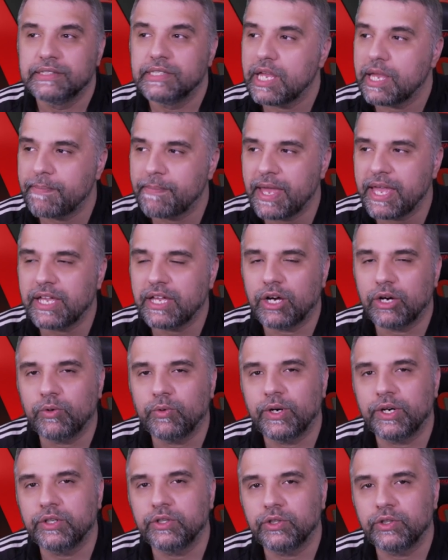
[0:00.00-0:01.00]
It may go
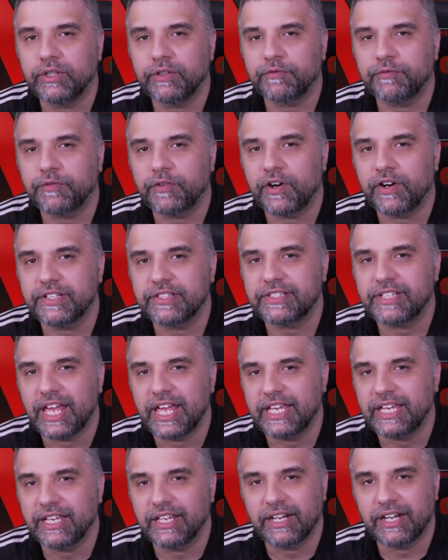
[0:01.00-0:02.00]
1-1 and Forest
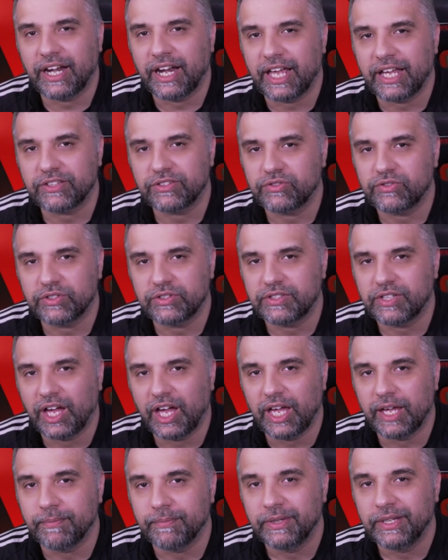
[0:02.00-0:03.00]
take it in extra
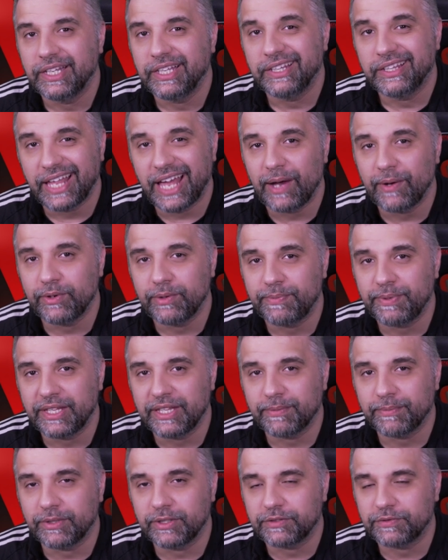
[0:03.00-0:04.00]
time. That would be
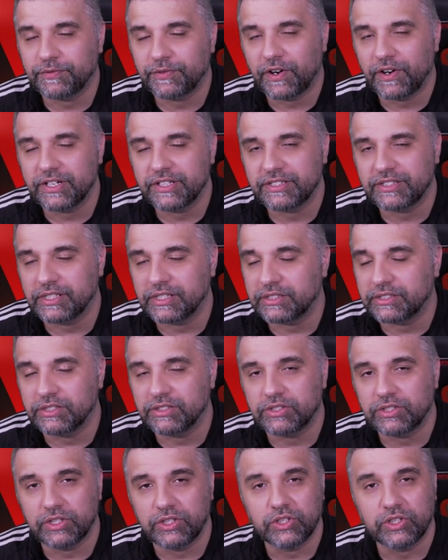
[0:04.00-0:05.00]
the most Forest thing to
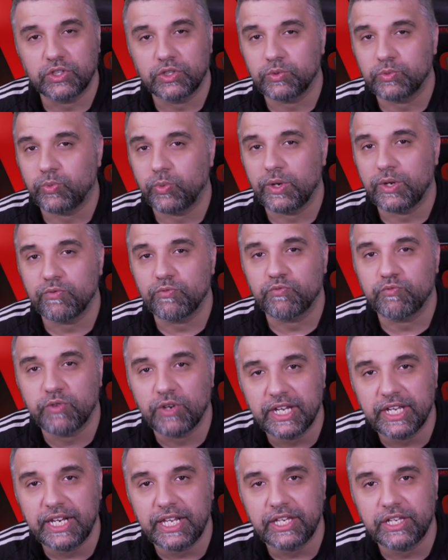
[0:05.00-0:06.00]
do because we
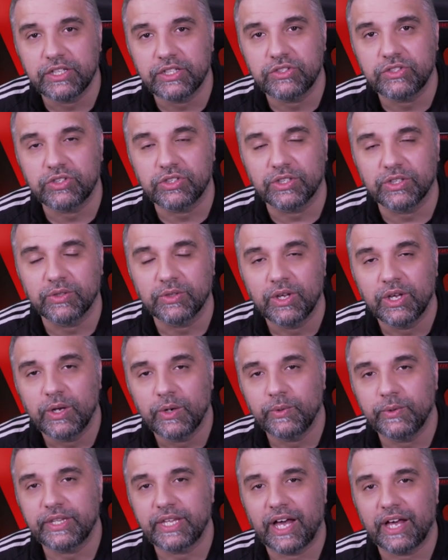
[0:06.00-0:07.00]
really could do
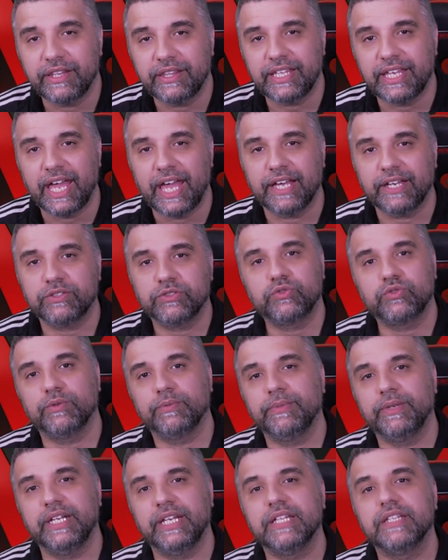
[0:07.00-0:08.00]
without the extra
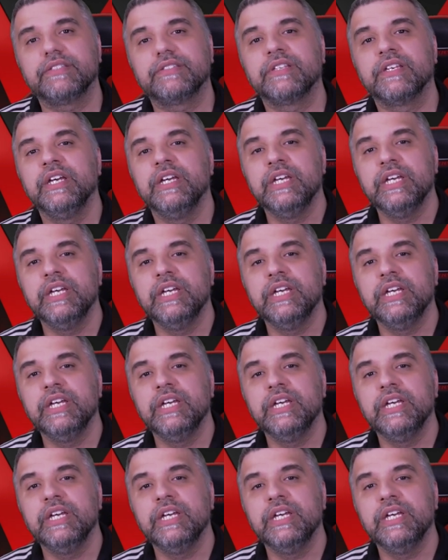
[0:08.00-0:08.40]
minutes.